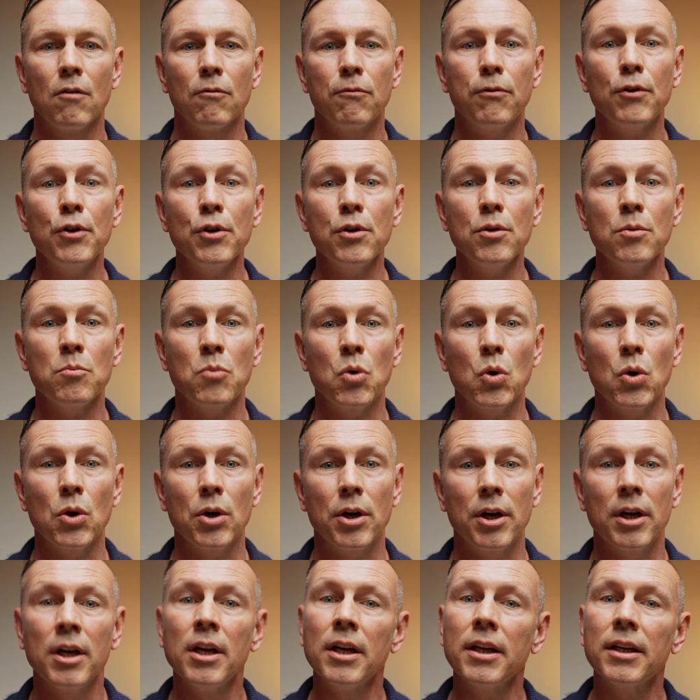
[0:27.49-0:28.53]

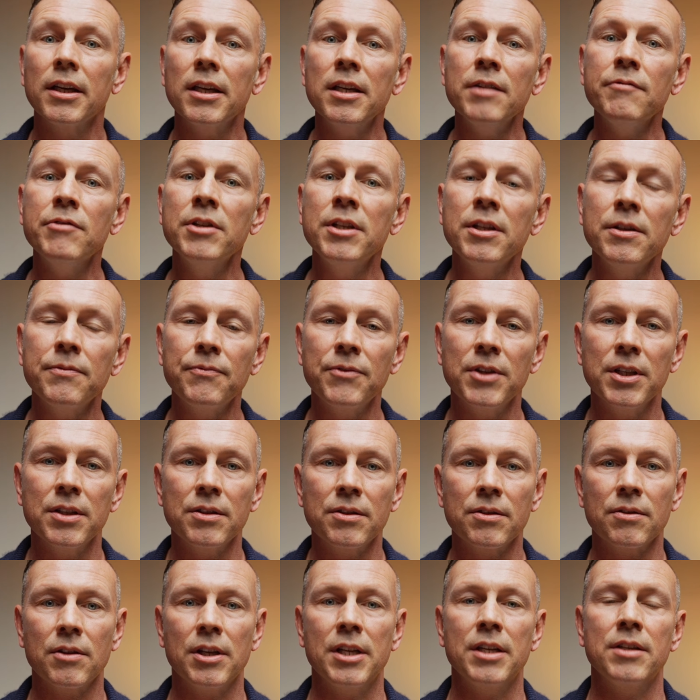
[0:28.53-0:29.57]
Furthermore, even if
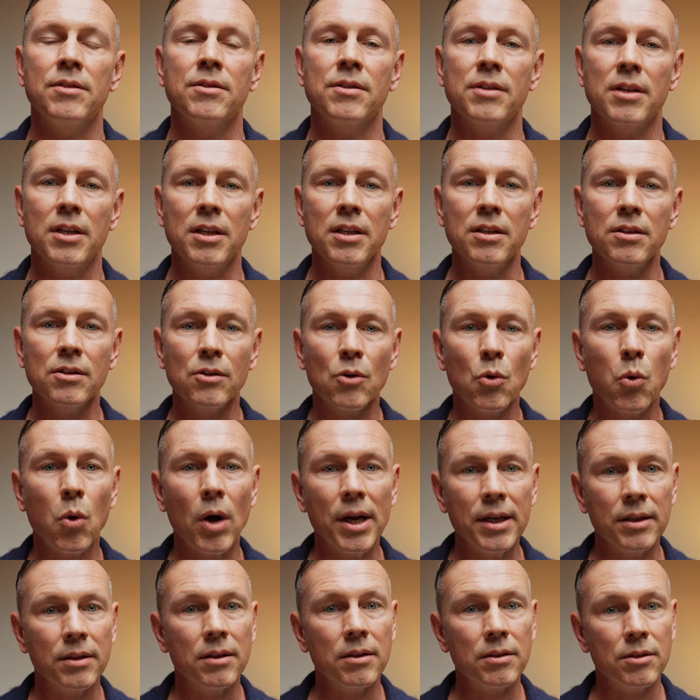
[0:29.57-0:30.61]
this lens is
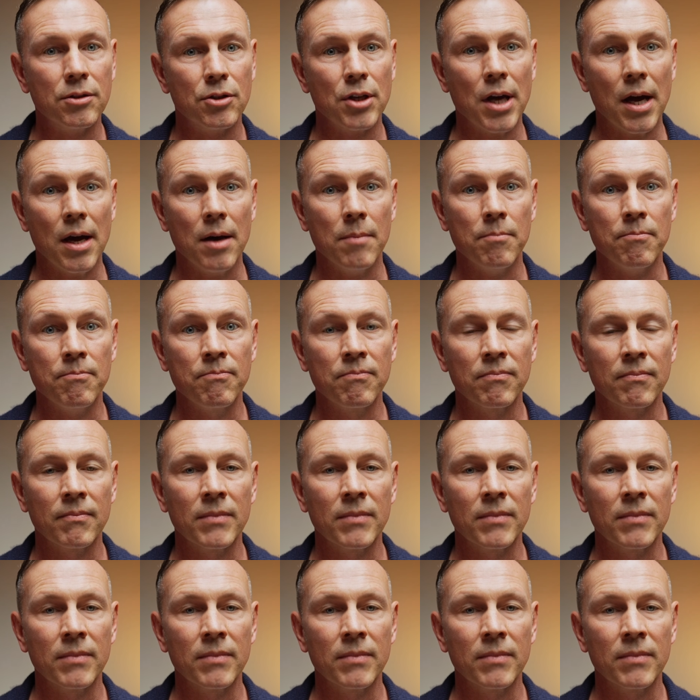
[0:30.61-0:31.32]
quite the gem,